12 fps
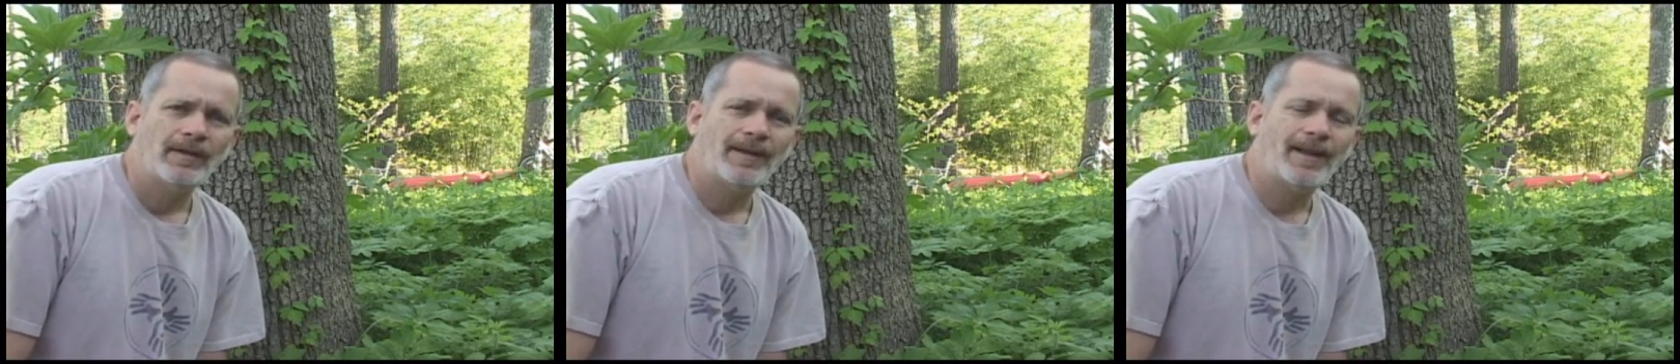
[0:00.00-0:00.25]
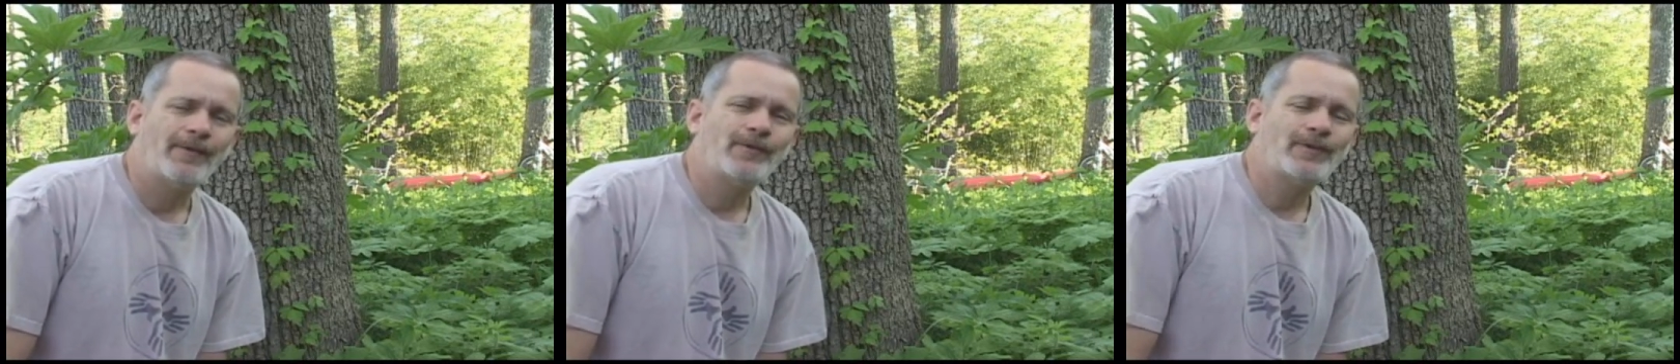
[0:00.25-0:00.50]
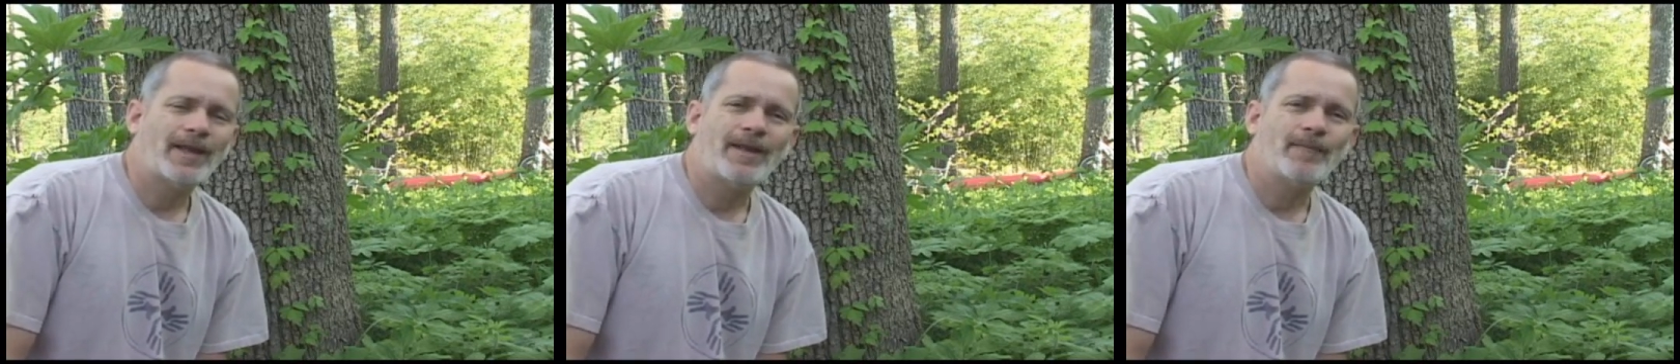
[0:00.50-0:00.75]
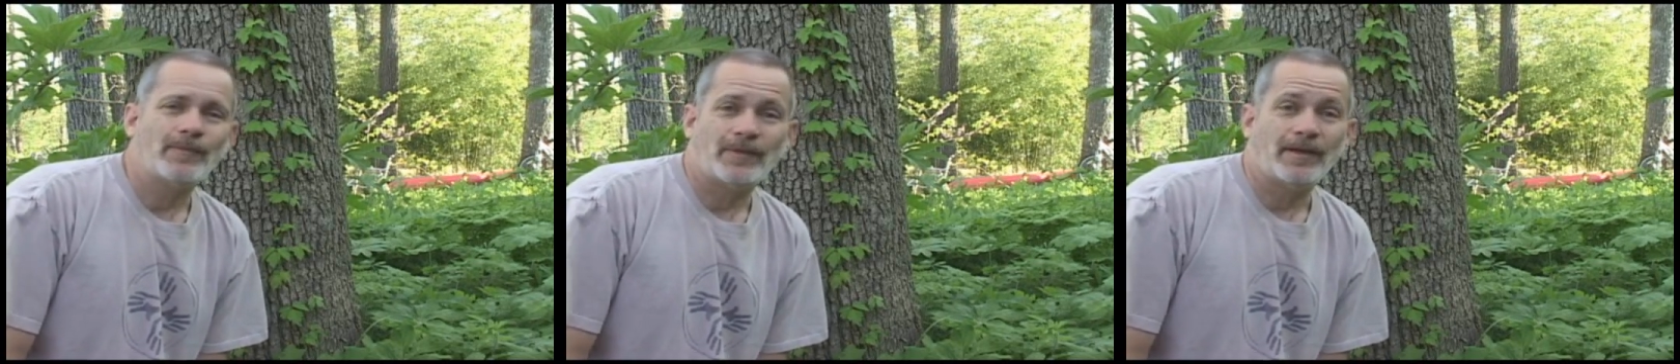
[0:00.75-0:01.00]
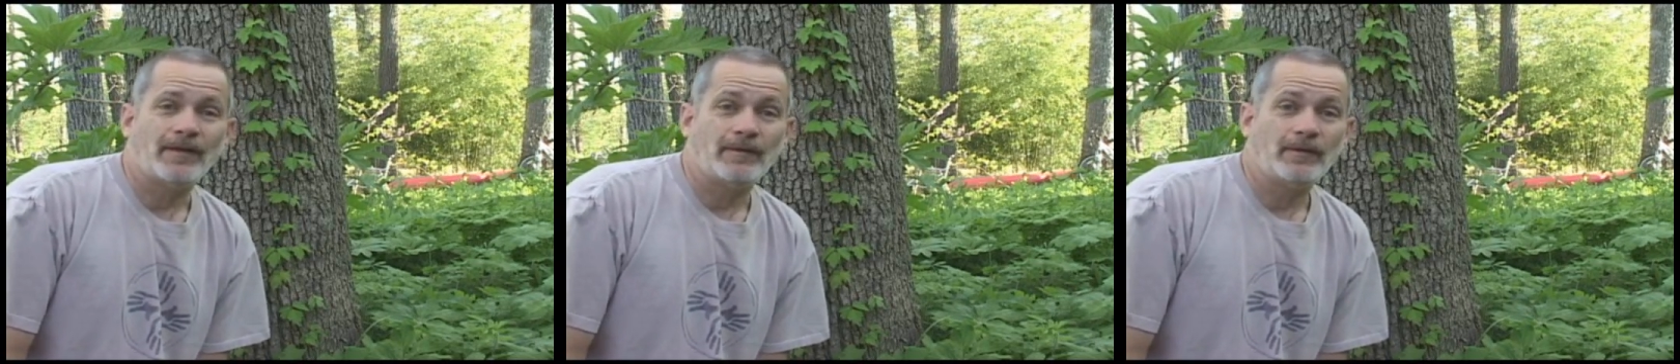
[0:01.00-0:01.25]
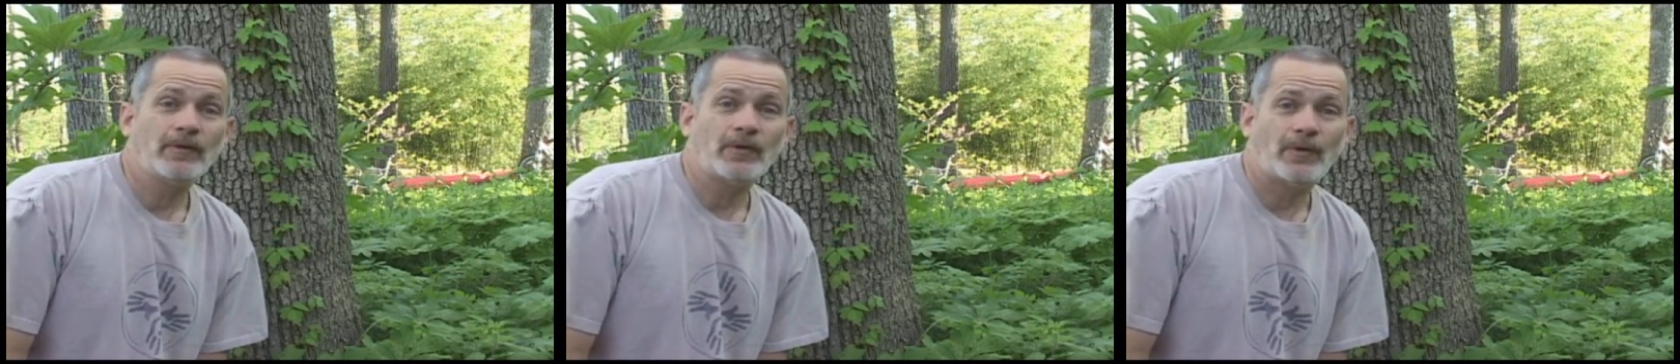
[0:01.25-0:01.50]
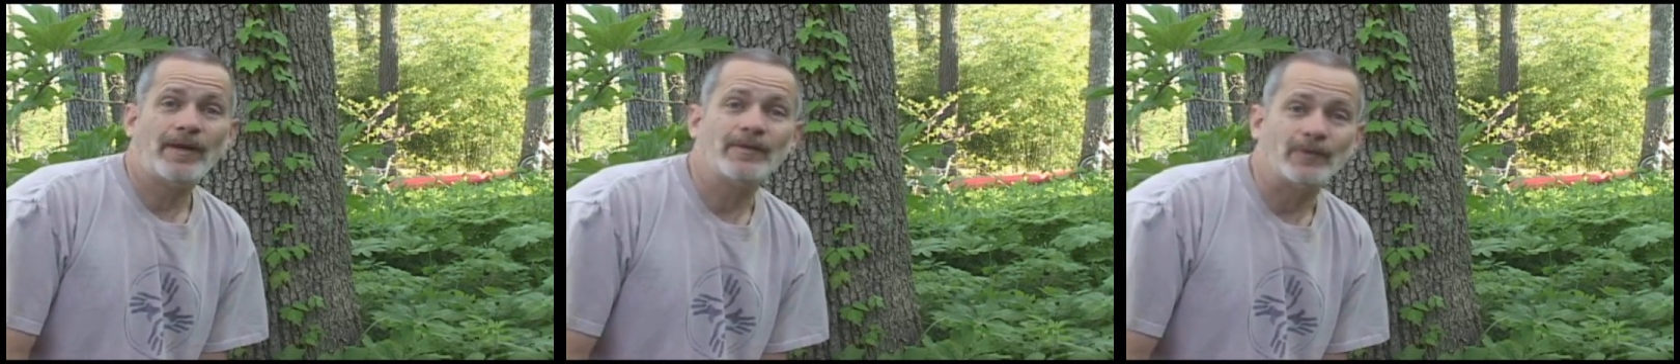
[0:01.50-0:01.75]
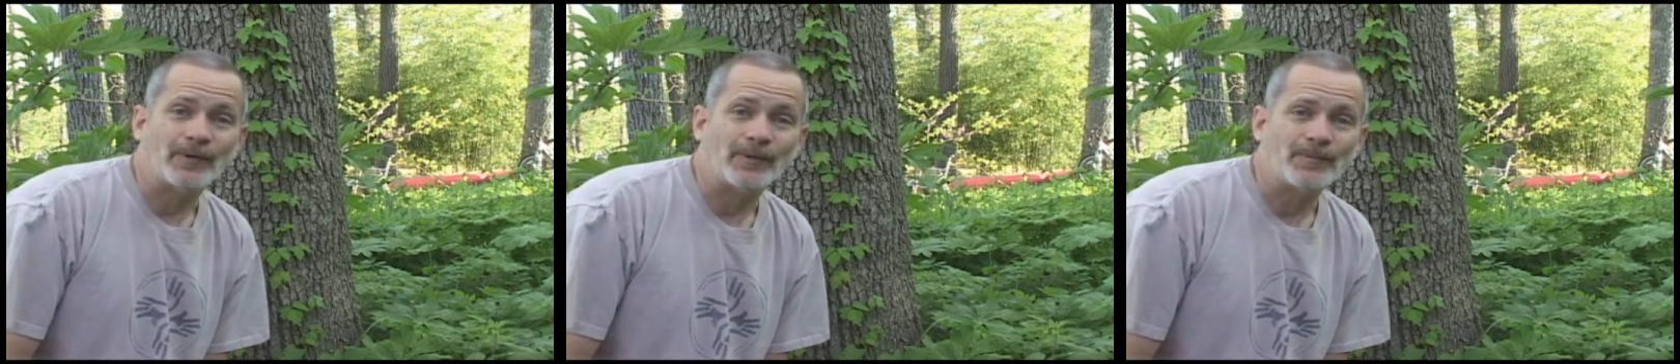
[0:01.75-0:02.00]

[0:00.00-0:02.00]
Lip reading: And I looked at him thinking, you're crazy.